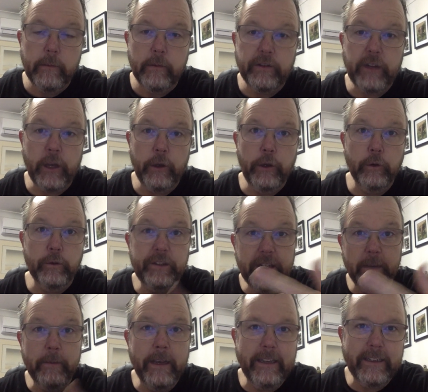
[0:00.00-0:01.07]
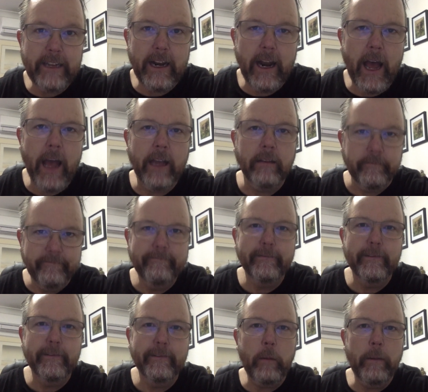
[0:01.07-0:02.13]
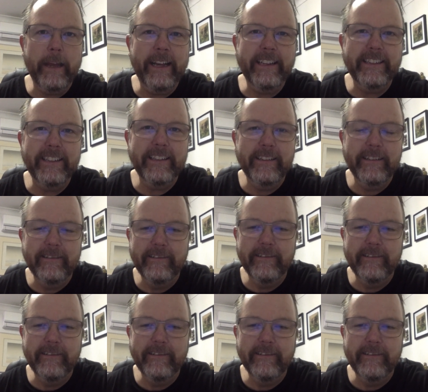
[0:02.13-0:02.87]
So you'll see me Sunday. God bless.